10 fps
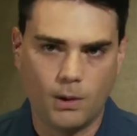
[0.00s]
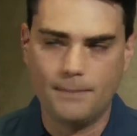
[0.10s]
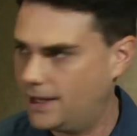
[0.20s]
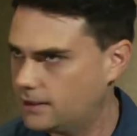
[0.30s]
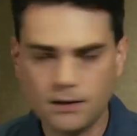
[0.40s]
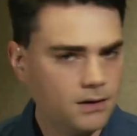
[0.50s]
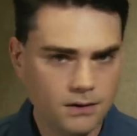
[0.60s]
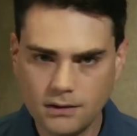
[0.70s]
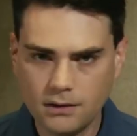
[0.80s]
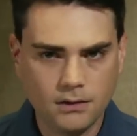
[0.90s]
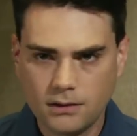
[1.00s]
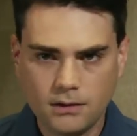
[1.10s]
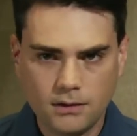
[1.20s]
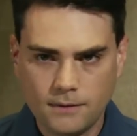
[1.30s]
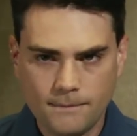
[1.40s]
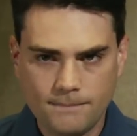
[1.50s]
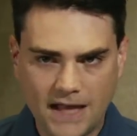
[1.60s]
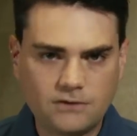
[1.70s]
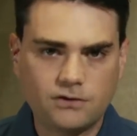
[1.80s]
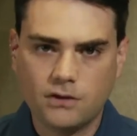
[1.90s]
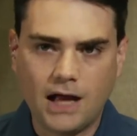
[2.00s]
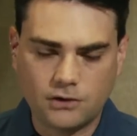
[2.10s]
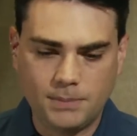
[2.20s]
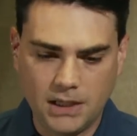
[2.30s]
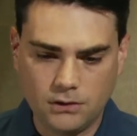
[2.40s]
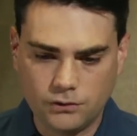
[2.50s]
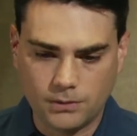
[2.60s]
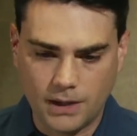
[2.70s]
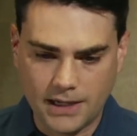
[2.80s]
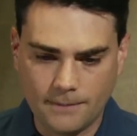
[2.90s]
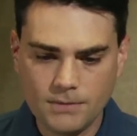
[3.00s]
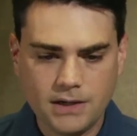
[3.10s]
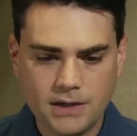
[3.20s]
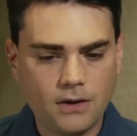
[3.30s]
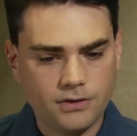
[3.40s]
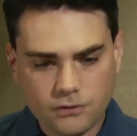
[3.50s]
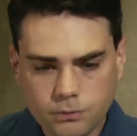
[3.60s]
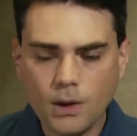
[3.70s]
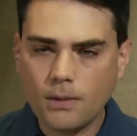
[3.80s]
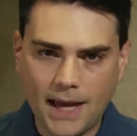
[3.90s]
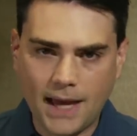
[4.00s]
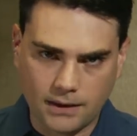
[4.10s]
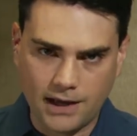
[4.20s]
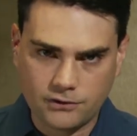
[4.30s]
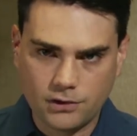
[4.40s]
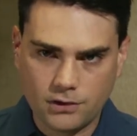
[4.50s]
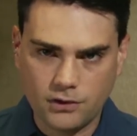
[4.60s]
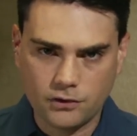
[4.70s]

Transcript: white man. That's the logic being used right now. Now, this will backlash.